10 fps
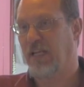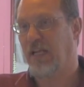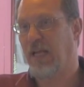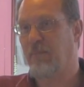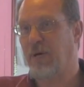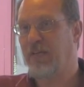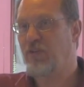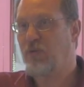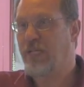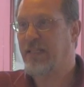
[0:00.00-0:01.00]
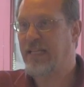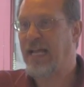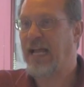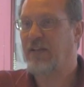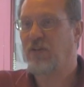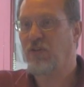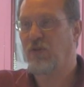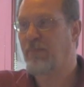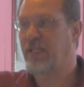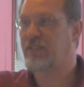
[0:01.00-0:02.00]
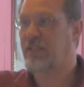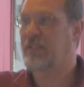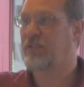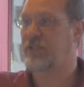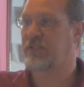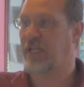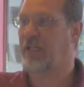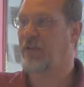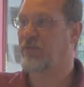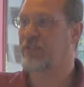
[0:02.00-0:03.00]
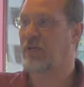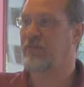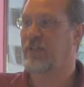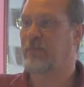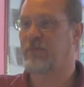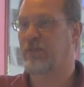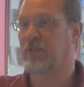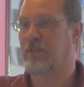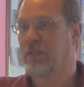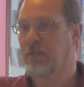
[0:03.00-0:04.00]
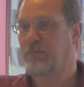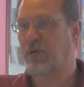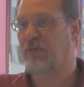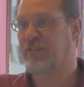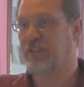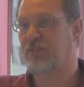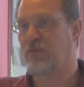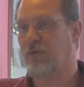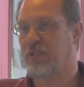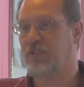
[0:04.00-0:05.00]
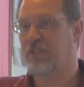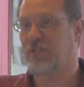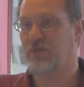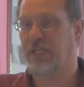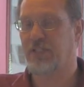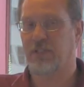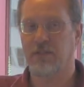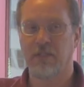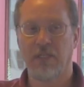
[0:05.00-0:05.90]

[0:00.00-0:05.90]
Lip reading: And by doing that, you're basically setting yourself up for perfect storage situation,